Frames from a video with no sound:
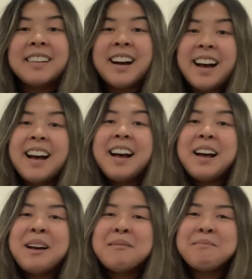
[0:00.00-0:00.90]

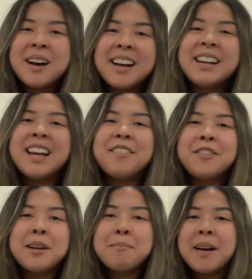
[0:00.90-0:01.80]
Come on
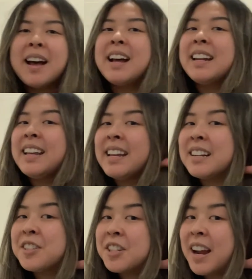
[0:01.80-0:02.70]
everybody
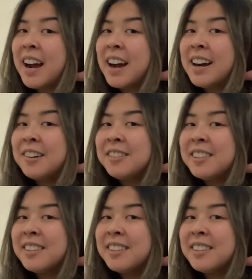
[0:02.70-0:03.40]
and shout.